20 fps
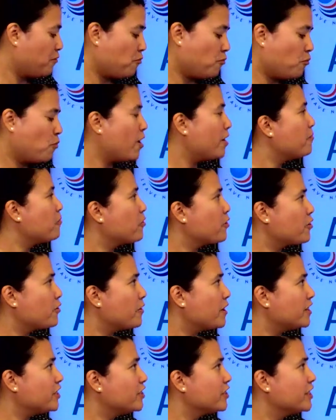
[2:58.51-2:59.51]
One more
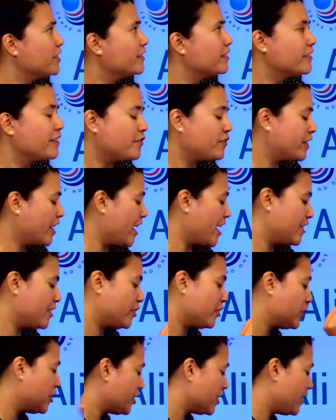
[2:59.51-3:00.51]
question. You have to
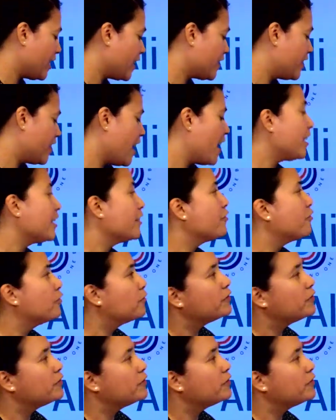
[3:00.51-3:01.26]
answer just like that. If